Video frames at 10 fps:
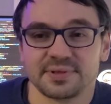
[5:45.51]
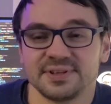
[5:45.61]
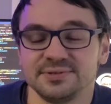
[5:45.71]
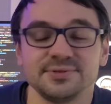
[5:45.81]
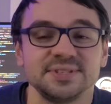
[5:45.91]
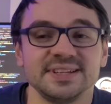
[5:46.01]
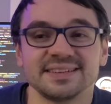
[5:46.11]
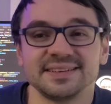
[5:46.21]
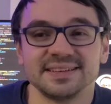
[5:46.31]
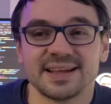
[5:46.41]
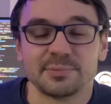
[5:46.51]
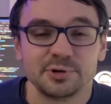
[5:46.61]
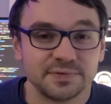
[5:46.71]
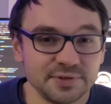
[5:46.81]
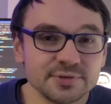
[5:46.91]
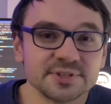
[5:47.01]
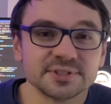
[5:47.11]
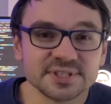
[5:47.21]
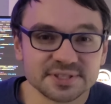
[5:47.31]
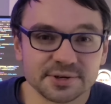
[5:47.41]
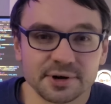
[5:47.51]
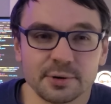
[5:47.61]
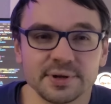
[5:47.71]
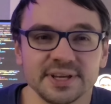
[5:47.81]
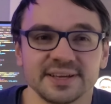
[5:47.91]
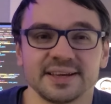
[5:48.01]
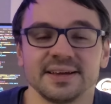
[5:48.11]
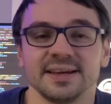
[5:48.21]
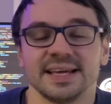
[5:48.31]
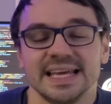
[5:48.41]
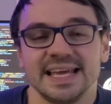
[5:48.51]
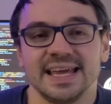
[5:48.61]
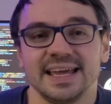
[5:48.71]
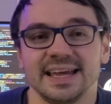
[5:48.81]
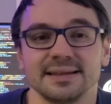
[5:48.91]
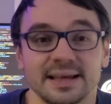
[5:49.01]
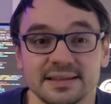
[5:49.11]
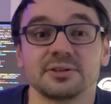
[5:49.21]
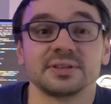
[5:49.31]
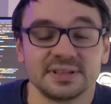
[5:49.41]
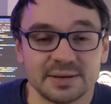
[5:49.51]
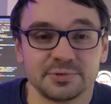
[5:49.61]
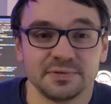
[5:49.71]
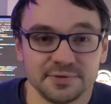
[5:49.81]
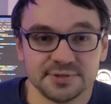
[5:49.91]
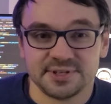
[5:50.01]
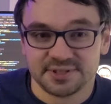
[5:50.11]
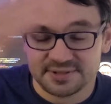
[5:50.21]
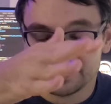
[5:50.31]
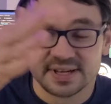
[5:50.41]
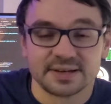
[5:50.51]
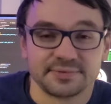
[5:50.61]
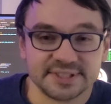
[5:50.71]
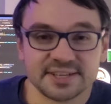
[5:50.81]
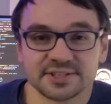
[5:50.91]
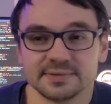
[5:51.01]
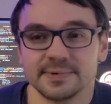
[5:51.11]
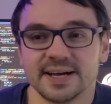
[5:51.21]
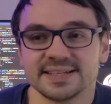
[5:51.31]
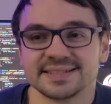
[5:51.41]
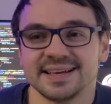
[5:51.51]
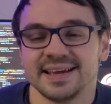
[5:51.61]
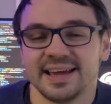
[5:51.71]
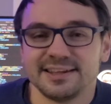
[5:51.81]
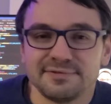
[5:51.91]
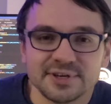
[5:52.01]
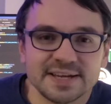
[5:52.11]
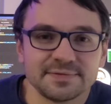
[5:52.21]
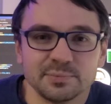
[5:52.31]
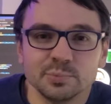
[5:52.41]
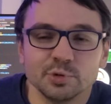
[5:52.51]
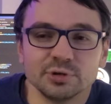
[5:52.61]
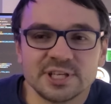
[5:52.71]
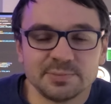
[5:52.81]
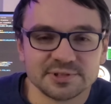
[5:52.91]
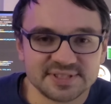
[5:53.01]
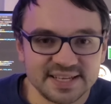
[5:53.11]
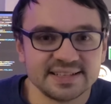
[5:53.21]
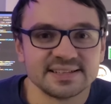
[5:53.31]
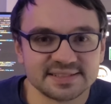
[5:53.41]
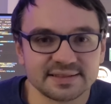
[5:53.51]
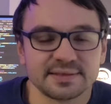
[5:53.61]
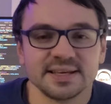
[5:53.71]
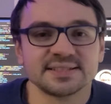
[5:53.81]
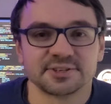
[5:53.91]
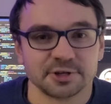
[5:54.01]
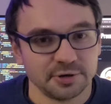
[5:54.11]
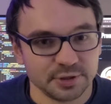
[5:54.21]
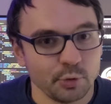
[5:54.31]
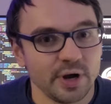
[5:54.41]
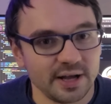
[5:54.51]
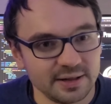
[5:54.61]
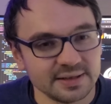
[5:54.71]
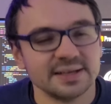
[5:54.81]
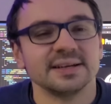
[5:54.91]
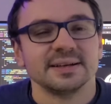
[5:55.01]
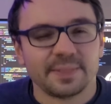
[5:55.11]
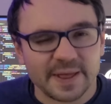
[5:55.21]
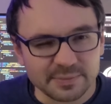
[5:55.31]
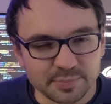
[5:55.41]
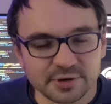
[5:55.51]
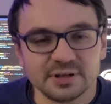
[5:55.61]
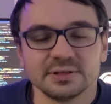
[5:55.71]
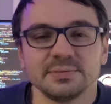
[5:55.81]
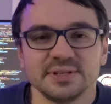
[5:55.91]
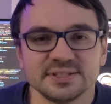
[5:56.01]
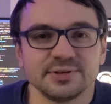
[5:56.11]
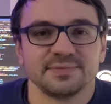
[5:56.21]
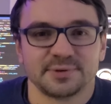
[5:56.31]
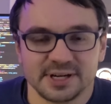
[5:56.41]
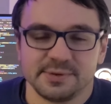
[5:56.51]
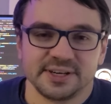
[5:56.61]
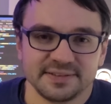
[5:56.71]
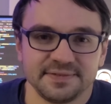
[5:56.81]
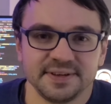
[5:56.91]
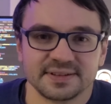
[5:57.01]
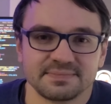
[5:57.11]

You see that the number of users is growing, like the total number of users, not like retention wise. And if you have multiple signals that things are going well, that probably means you have product market fit.